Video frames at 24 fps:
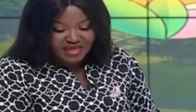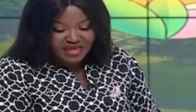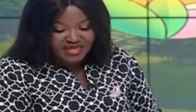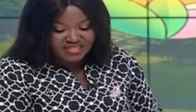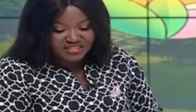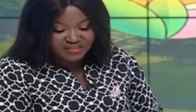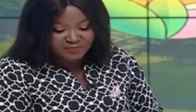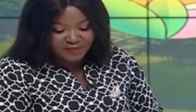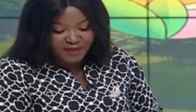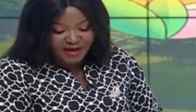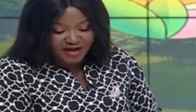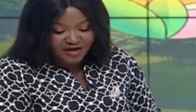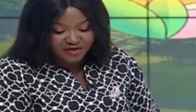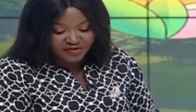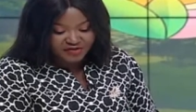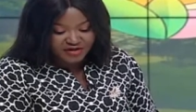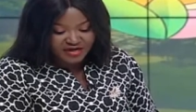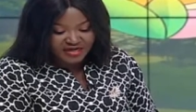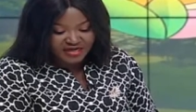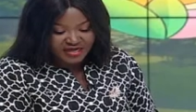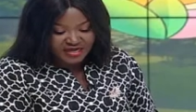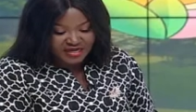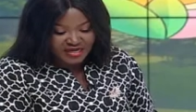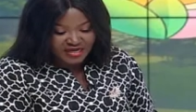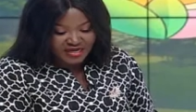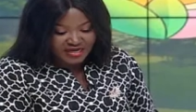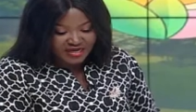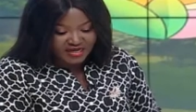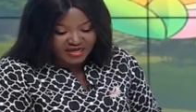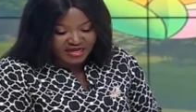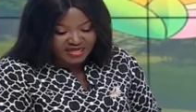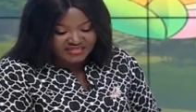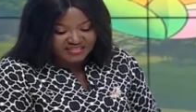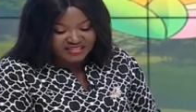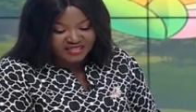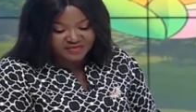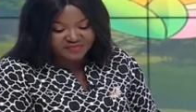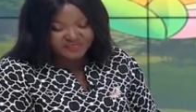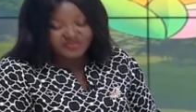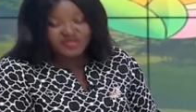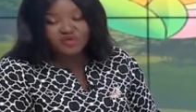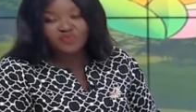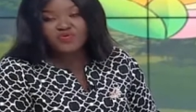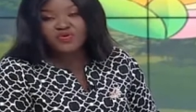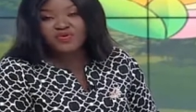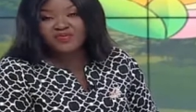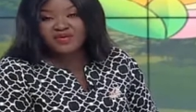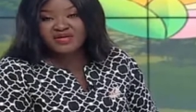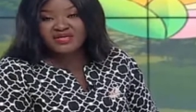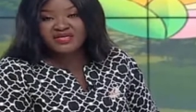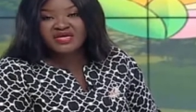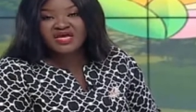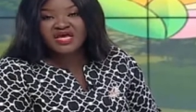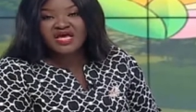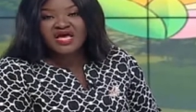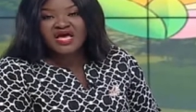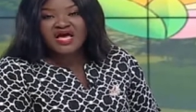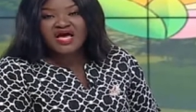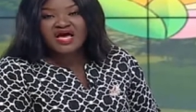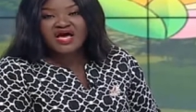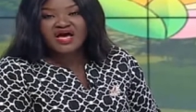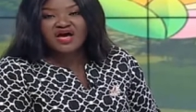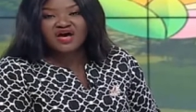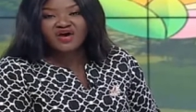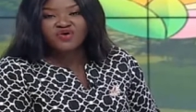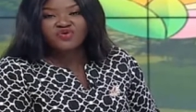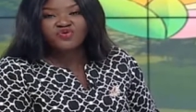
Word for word: aspiring uh, assembly women uh,